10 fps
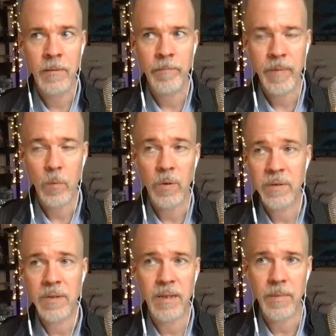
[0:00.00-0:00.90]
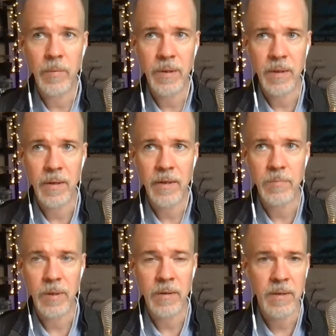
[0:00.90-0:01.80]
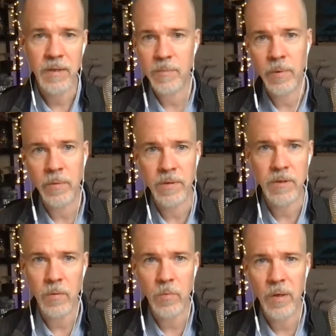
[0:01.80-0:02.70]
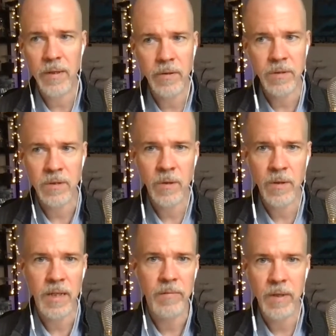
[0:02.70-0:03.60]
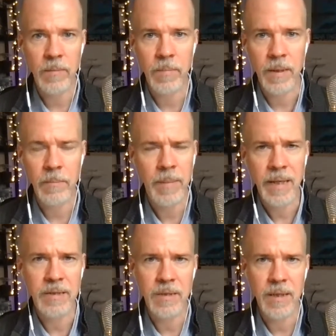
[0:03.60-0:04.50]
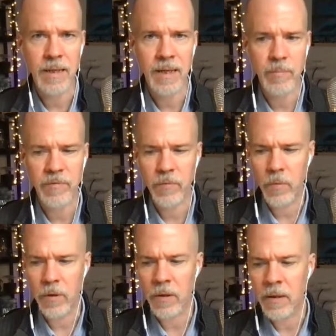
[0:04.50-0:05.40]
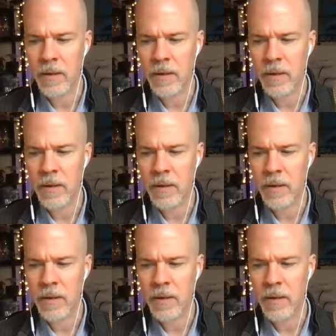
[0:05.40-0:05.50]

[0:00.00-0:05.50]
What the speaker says: one time he went to the hospital and they just pulled his old record and started giving him meds that he had before.